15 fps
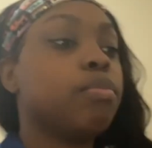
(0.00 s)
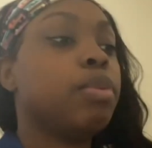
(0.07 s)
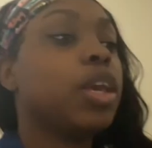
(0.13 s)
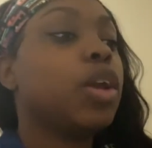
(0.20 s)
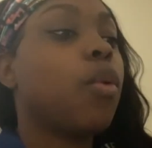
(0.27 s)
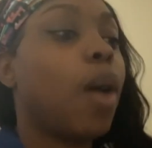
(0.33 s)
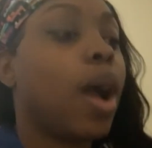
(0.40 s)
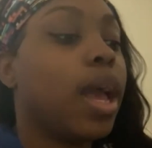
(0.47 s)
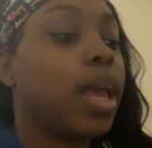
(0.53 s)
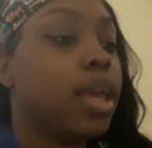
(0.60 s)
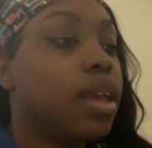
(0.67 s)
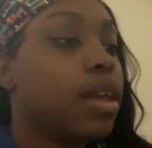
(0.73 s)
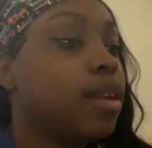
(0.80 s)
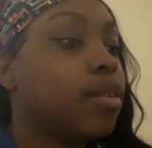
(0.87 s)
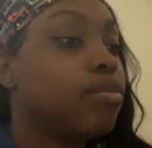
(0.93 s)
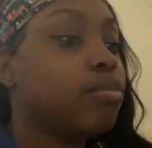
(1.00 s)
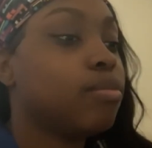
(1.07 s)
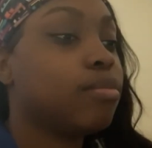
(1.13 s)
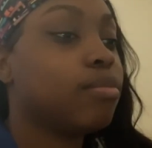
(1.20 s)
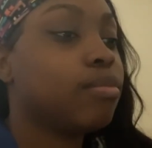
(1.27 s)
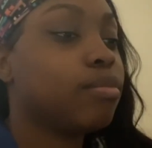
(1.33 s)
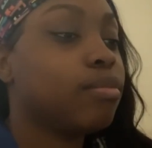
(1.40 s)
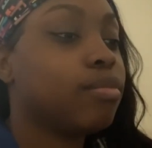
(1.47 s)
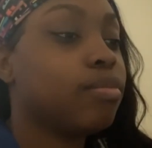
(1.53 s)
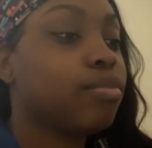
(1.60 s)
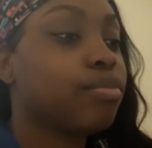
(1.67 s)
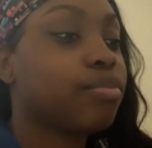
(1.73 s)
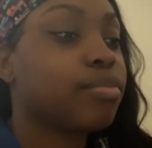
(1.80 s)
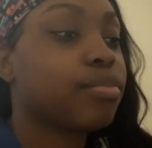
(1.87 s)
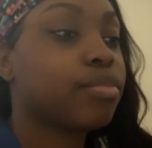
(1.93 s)
more
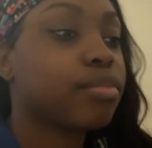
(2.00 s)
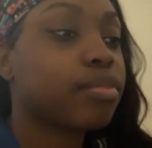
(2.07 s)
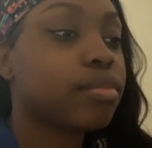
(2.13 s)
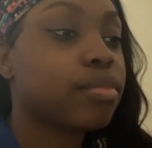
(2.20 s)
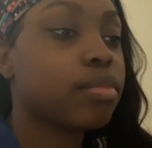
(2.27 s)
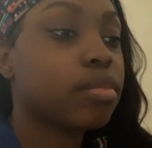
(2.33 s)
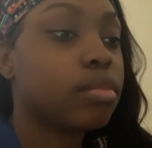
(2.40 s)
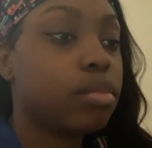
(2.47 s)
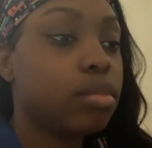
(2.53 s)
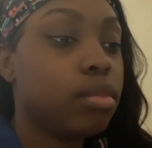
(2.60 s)
work to do.